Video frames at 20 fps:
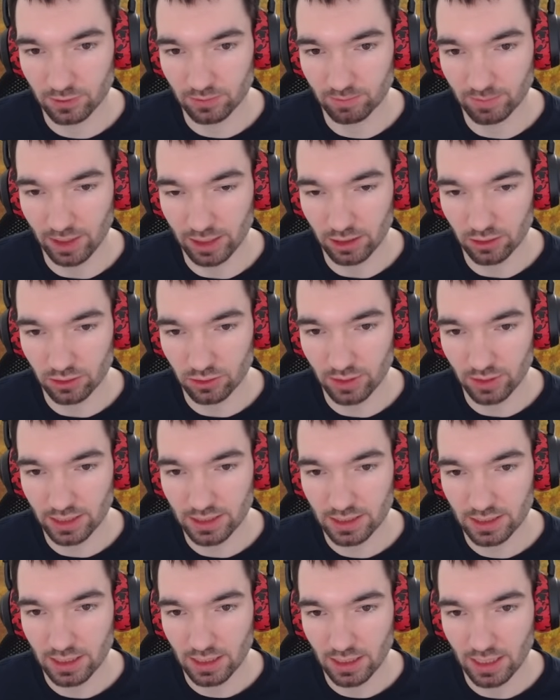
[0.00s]
minor
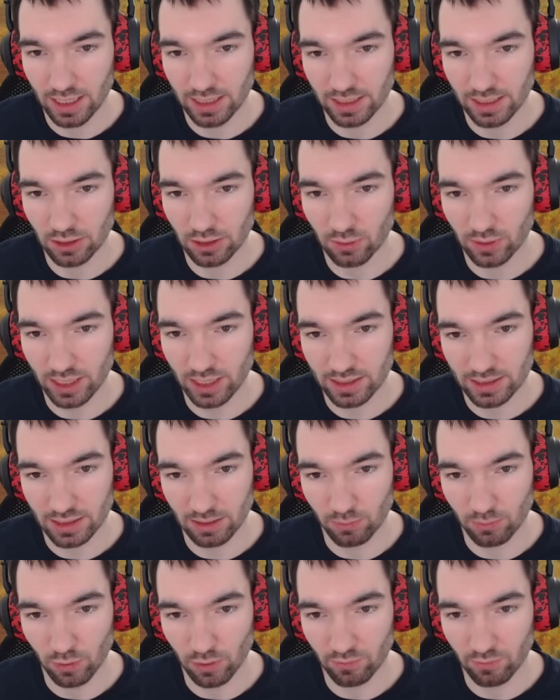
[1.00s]
traits, and then you get
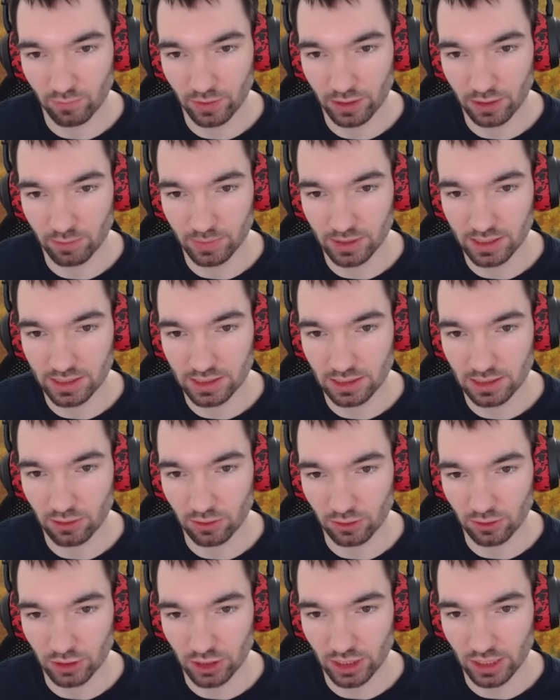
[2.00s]
some more vulnerability
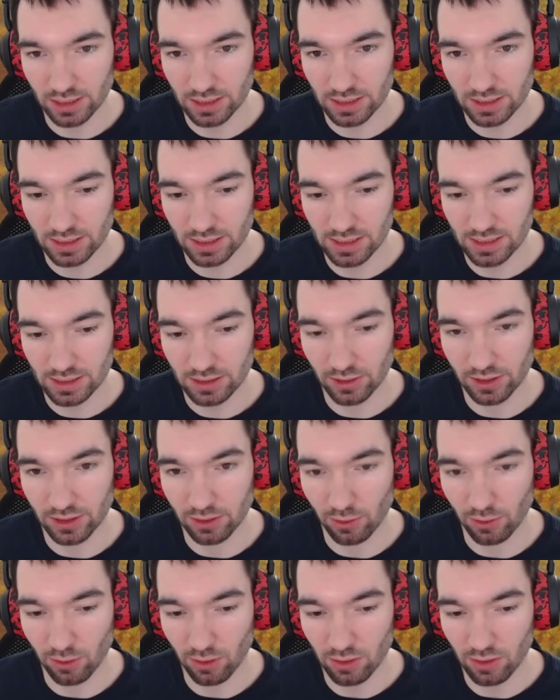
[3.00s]
on your shatter skills,
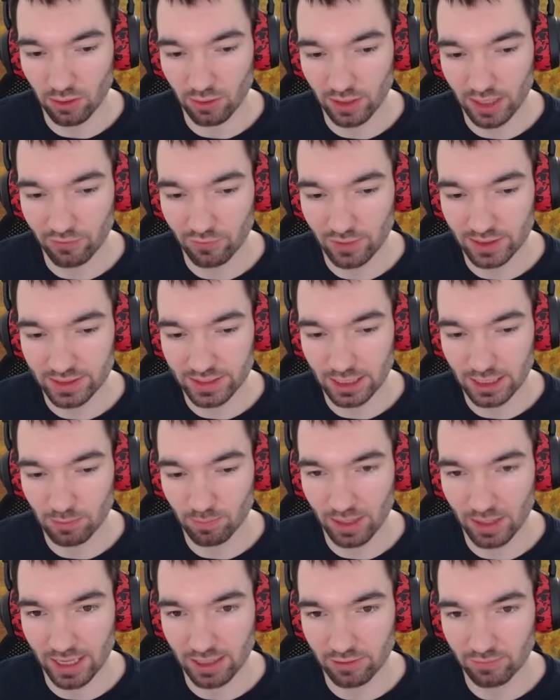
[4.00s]
and every single
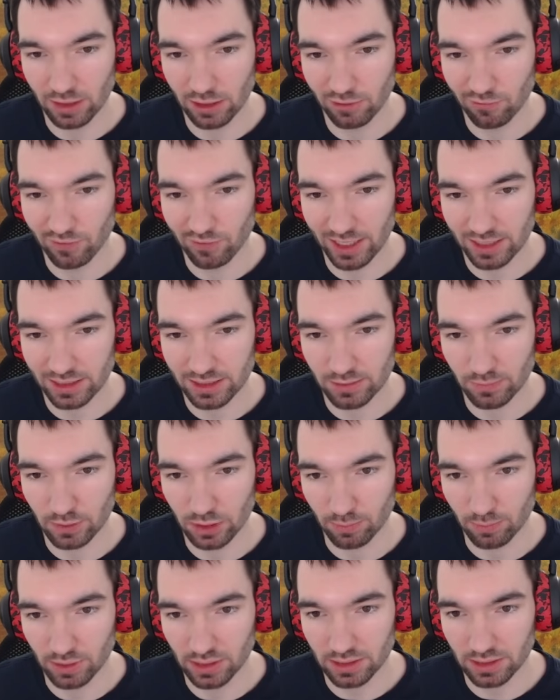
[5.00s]
blade will inflict this
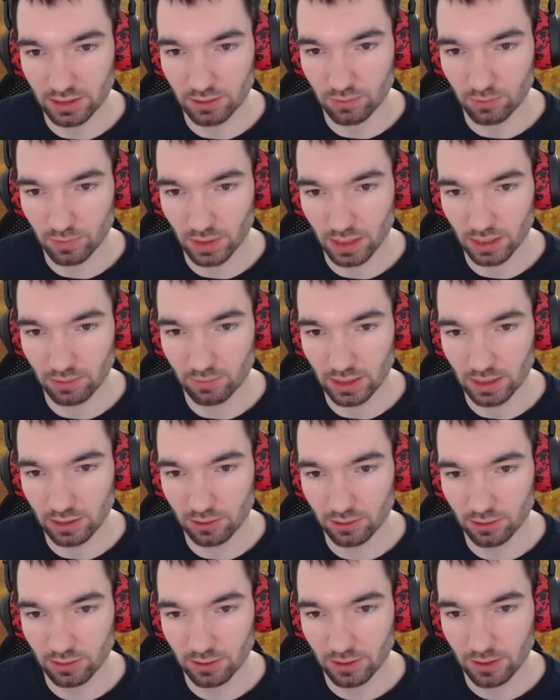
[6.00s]
vulnerability. Really, really
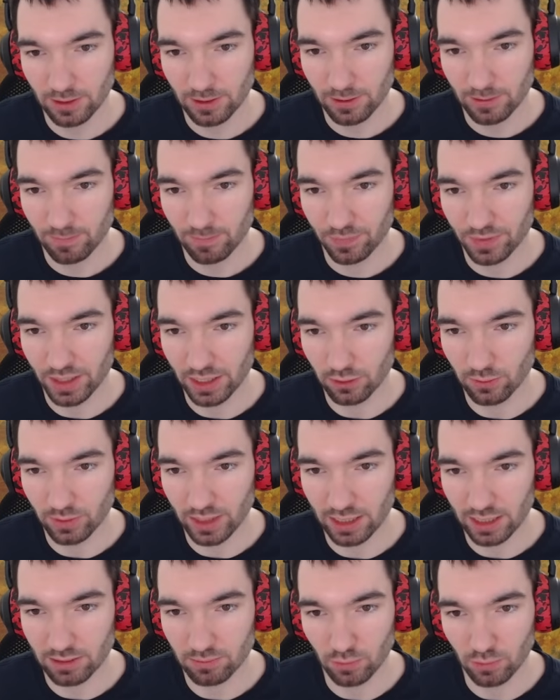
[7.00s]
good. Then you
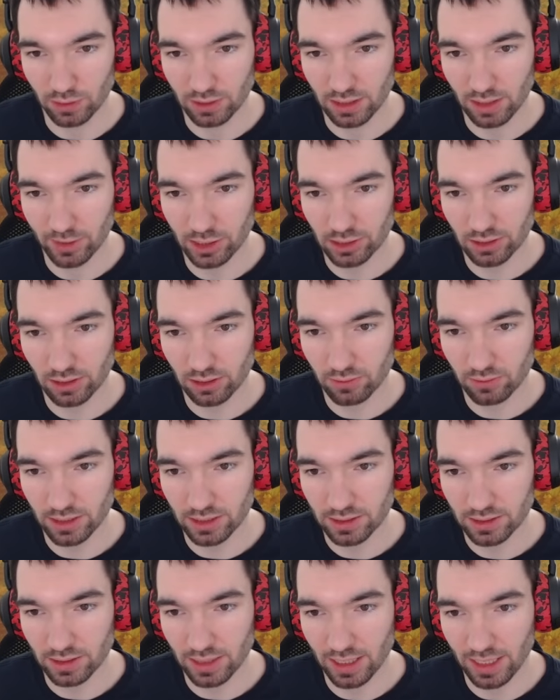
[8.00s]
get more damage
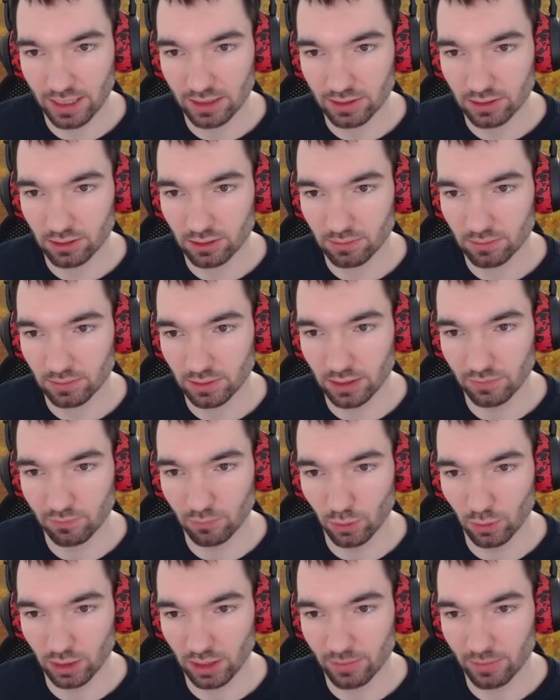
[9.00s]
increase and
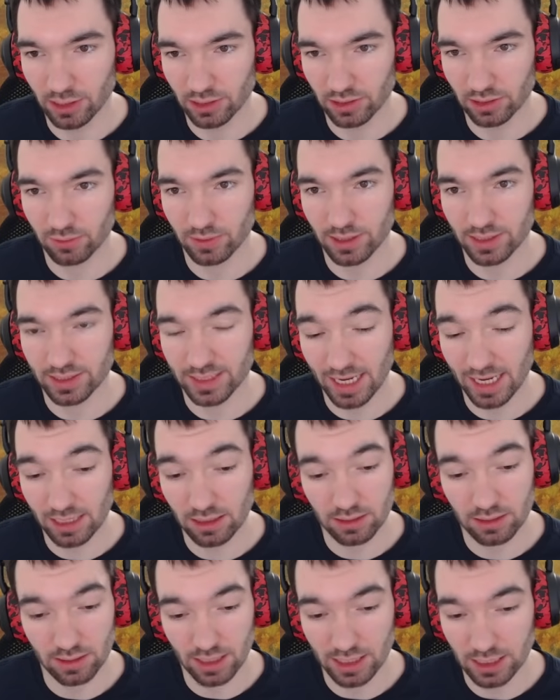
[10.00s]
even more damage increase and
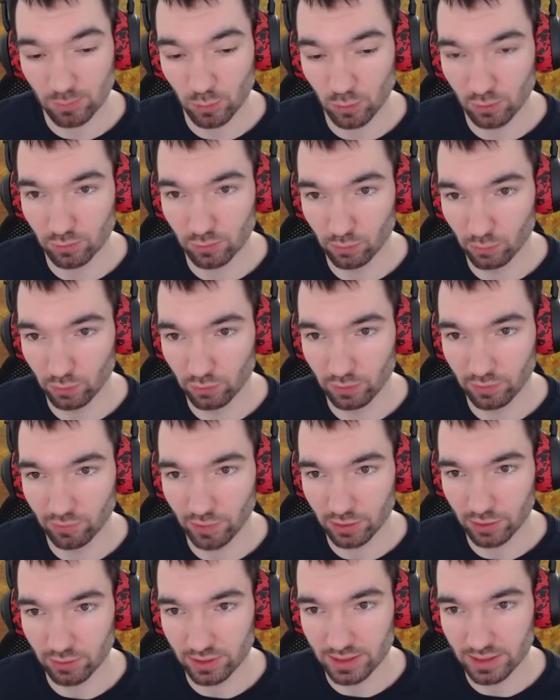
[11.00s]
nice boon removal
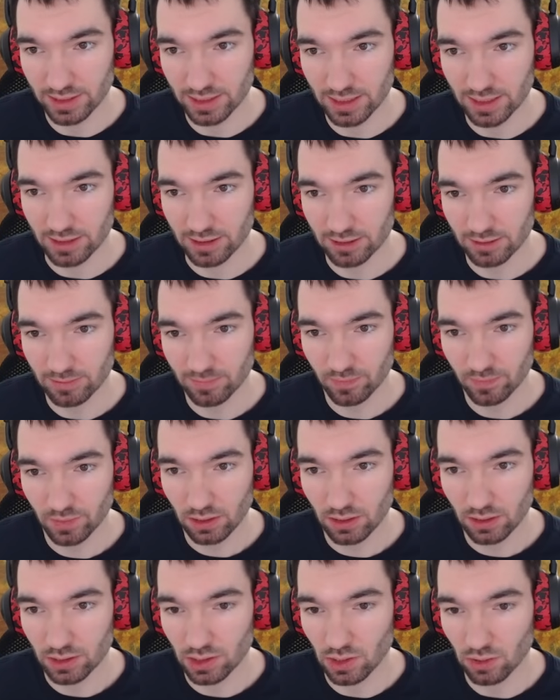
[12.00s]
with your CCs.
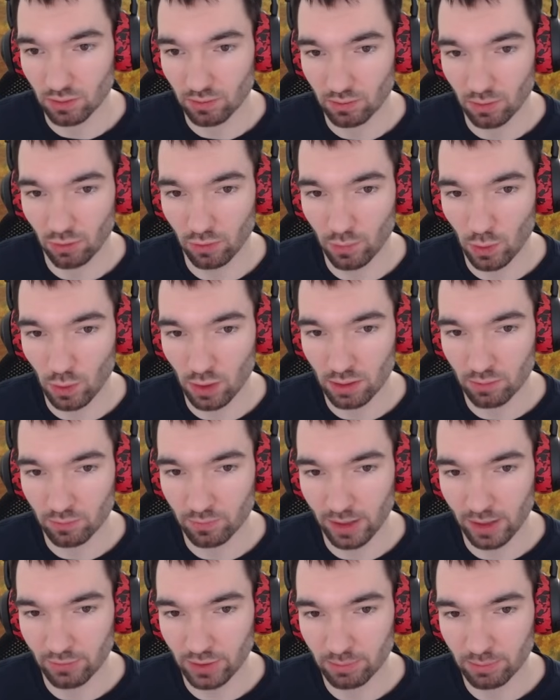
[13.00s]
So overall,
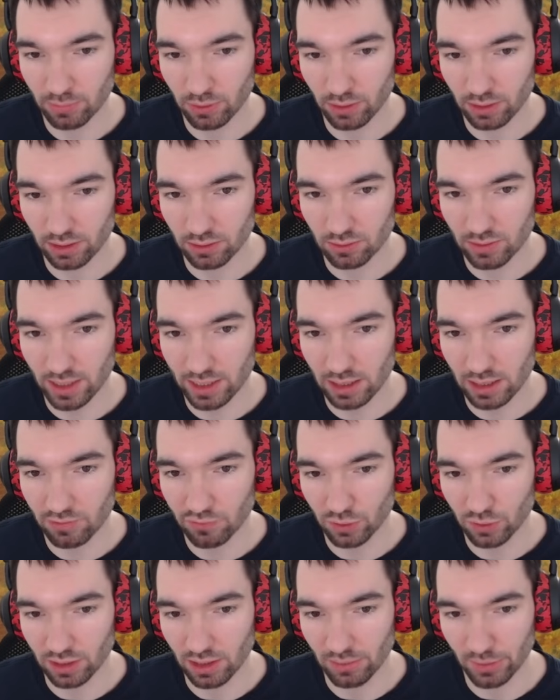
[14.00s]
very important trait line
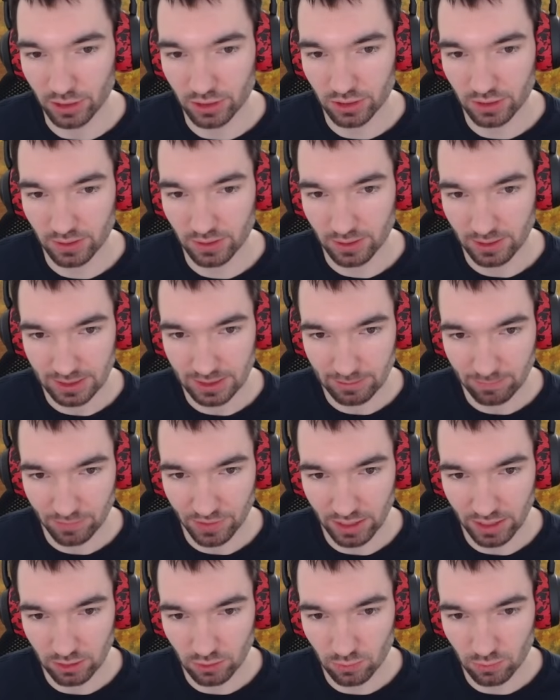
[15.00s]
for damage.
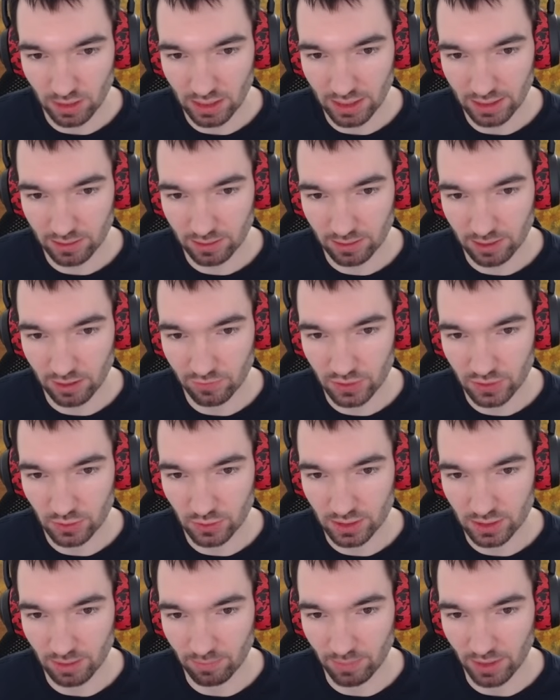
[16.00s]
Then Dueling gives
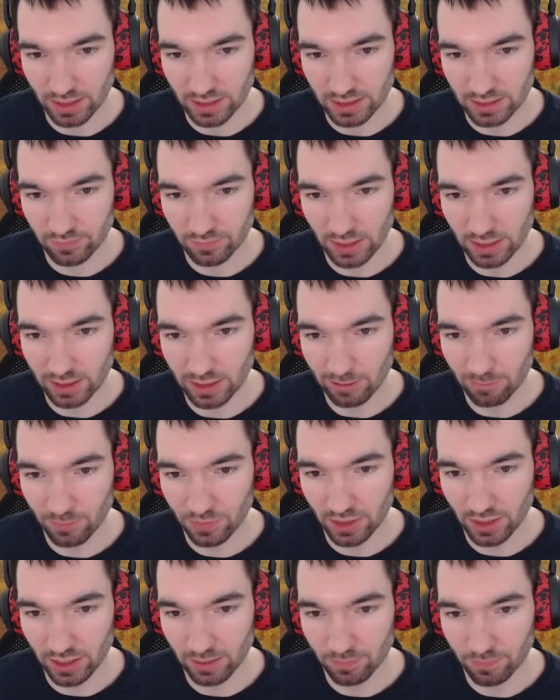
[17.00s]
you some nice vigor
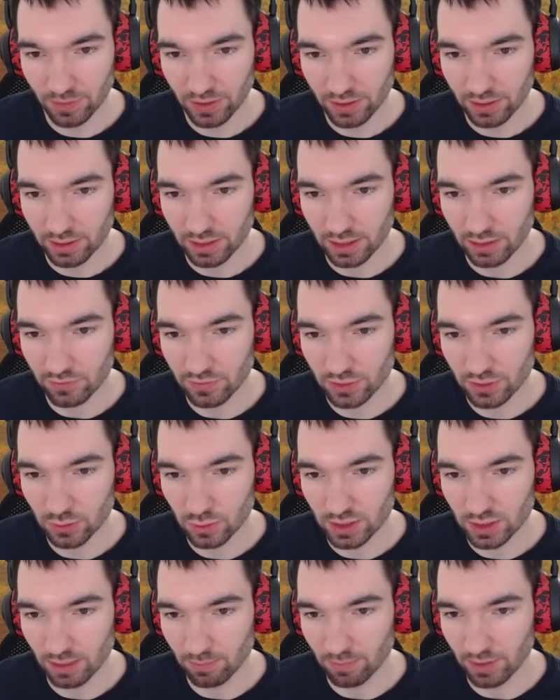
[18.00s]
uptime, gives you
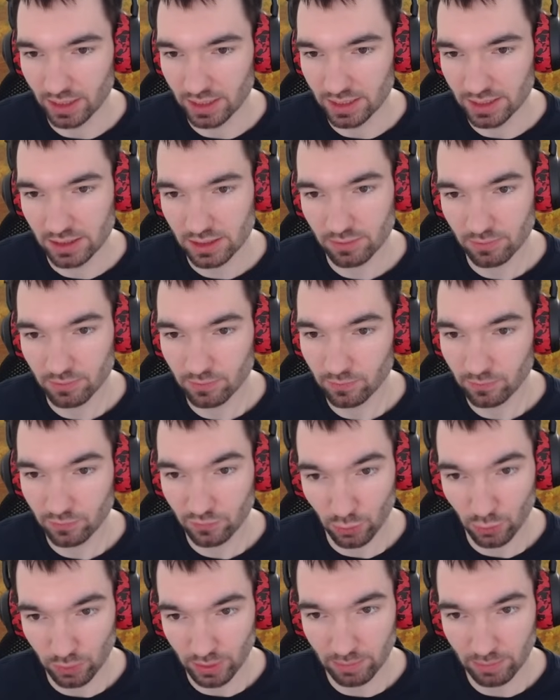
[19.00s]
some nice
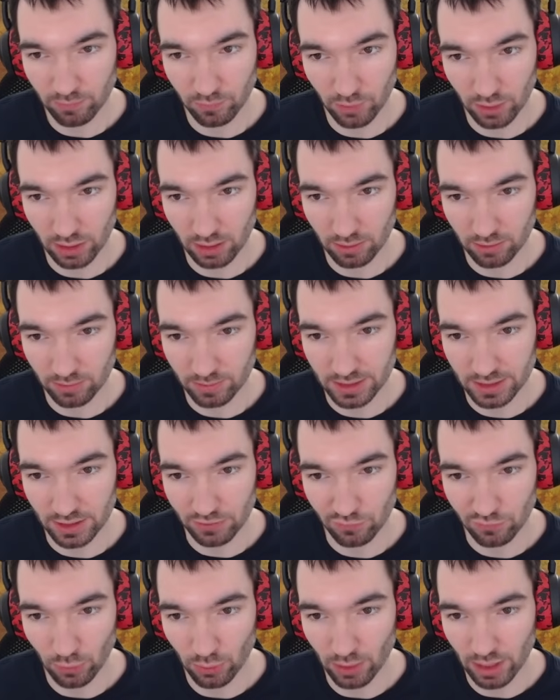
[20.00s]
Fury,
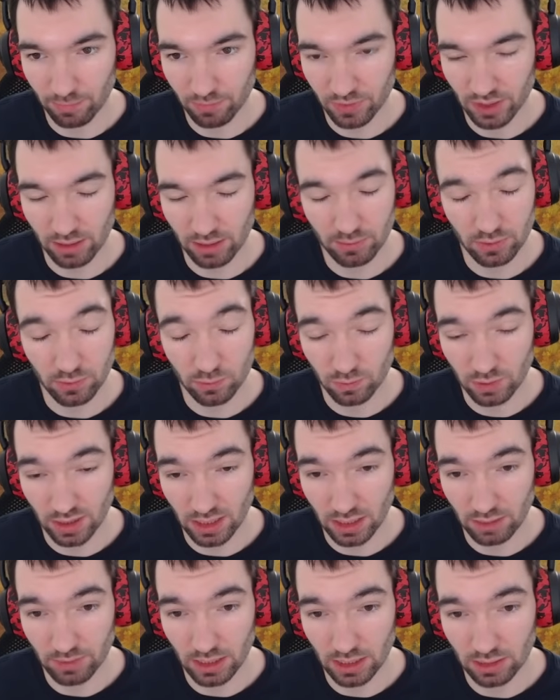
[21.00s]
100% Fury uptime,
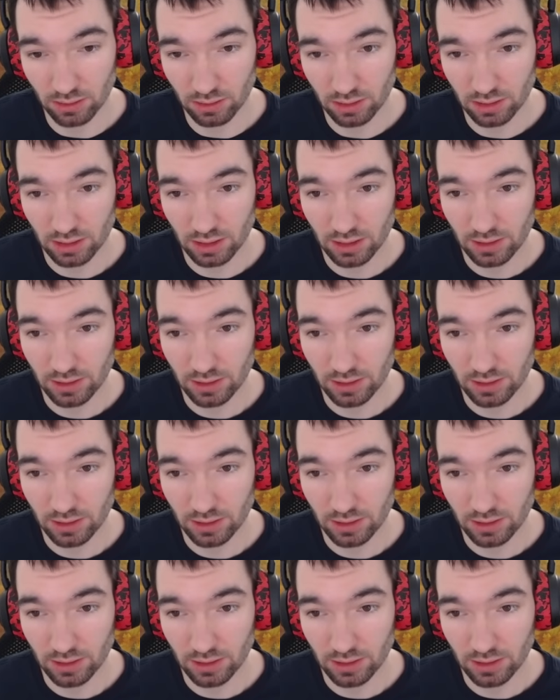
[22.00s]
really, really good.